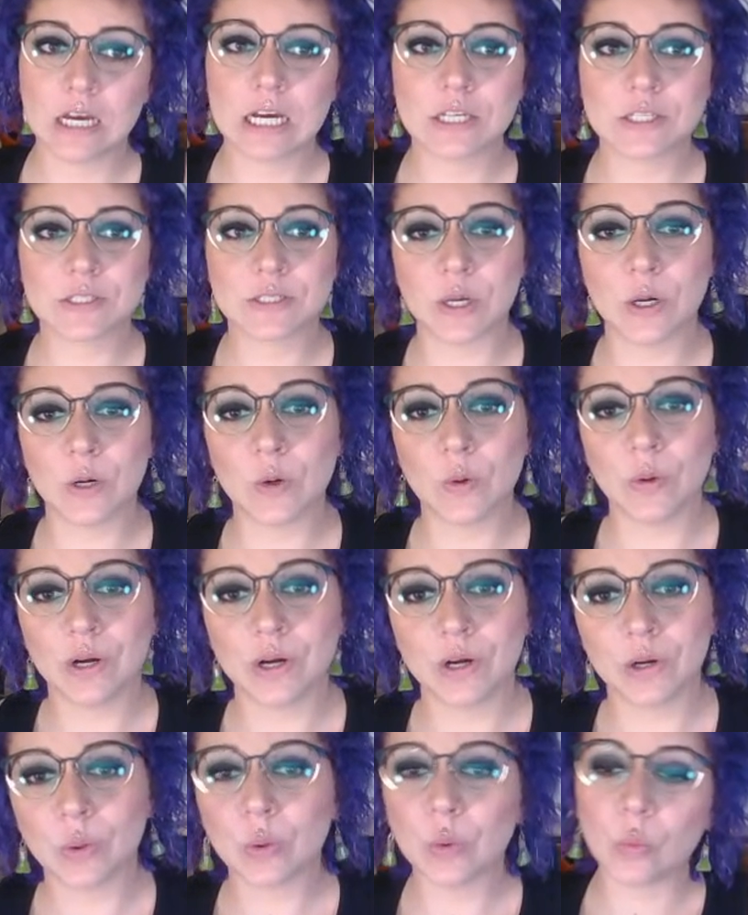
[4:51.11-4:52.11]
So
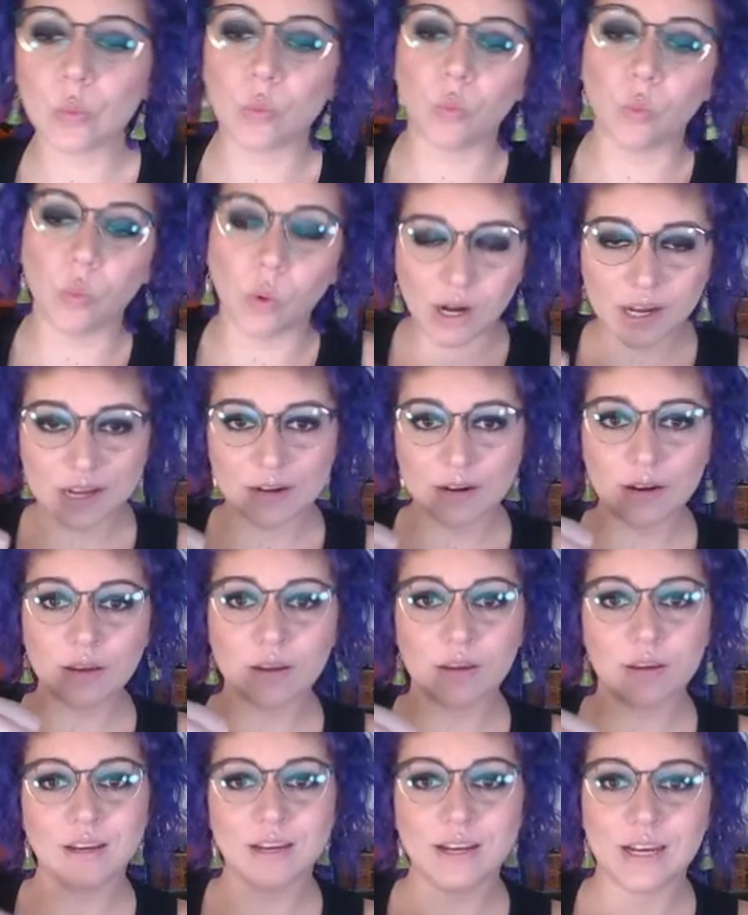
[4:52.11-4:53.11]
one,
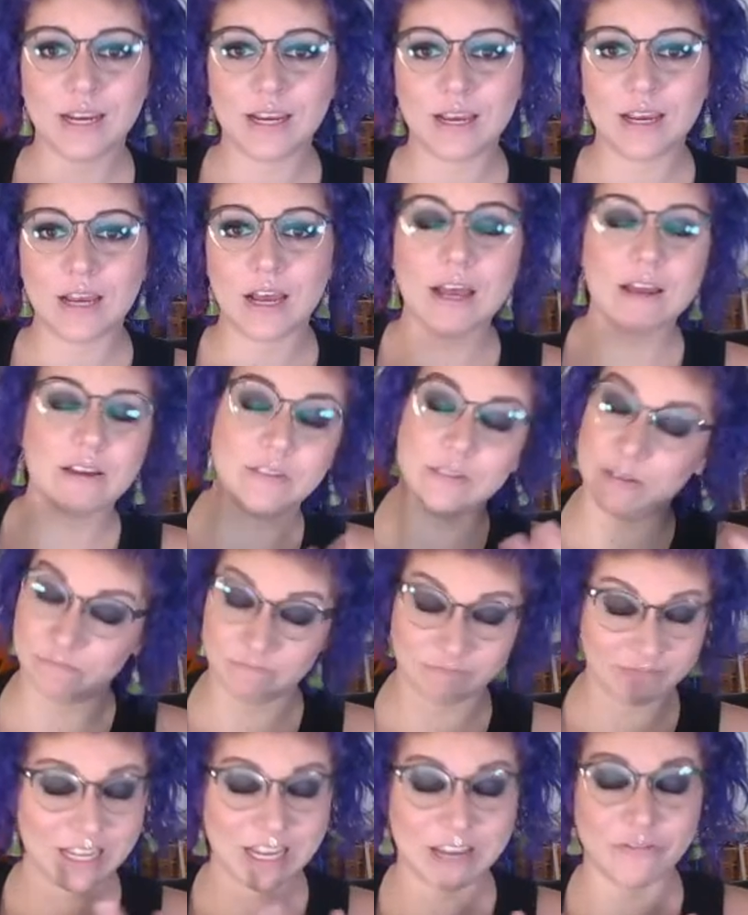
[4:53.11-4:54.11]
uh,
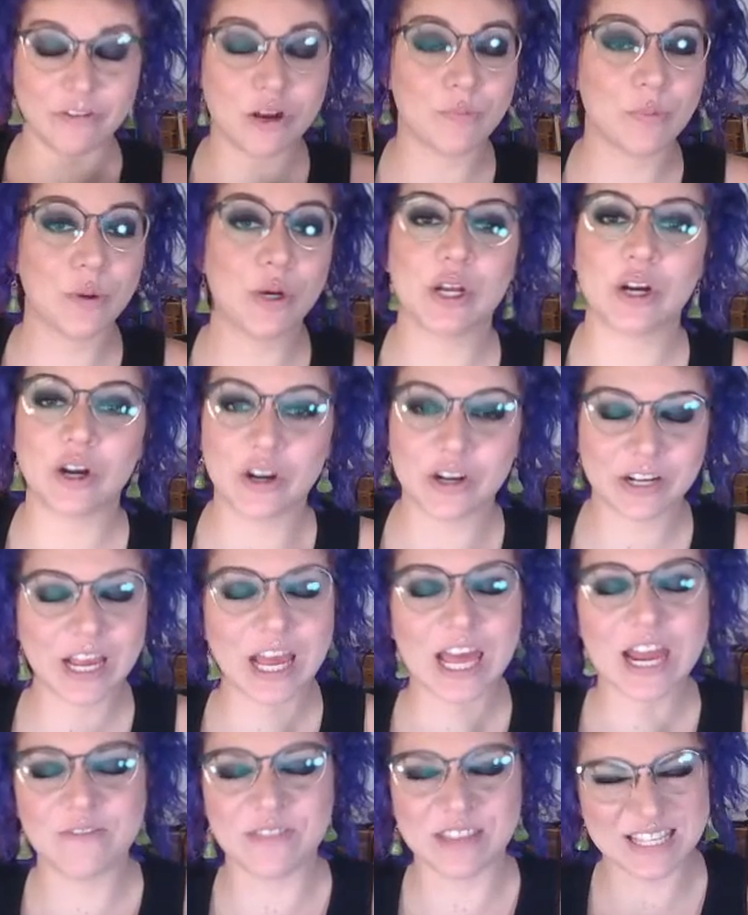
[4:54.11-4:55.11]
if they're put on
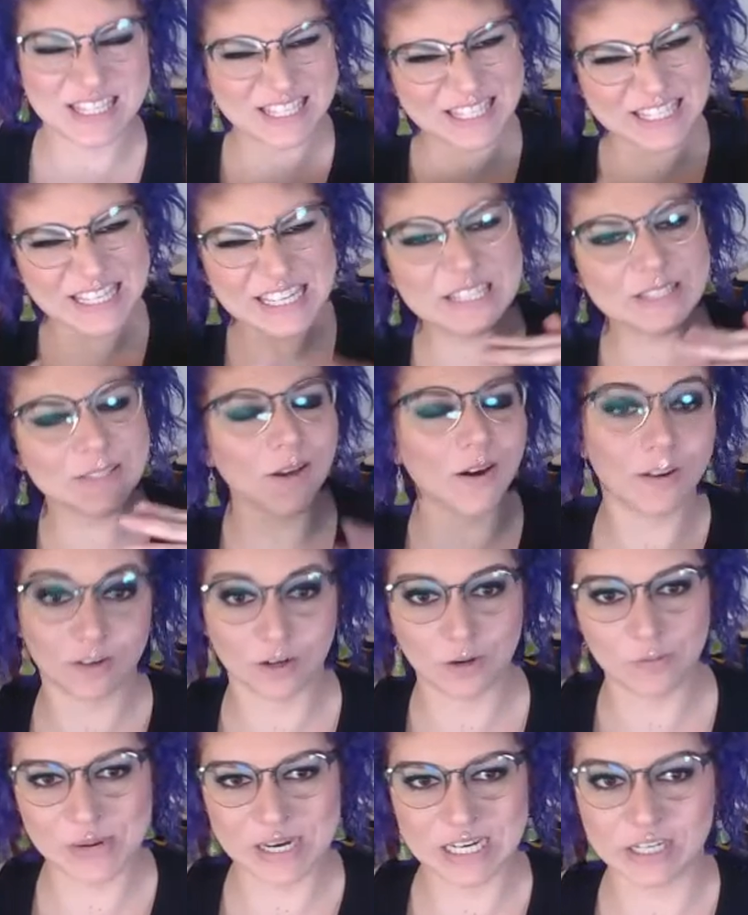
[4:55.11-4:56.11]
kind of the seesaw
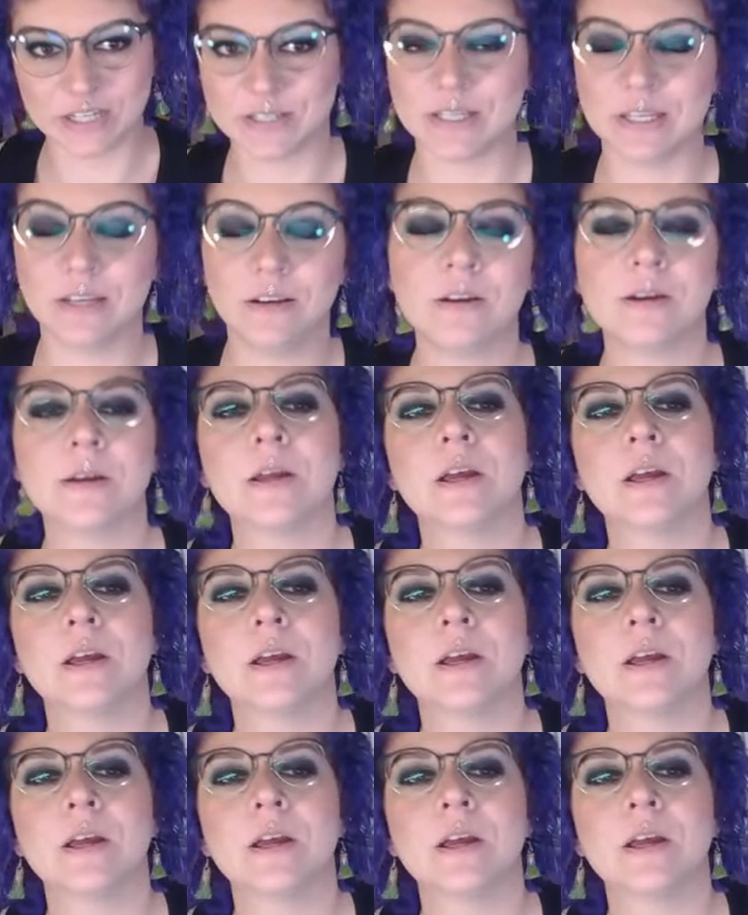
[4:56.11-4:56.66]
comparison,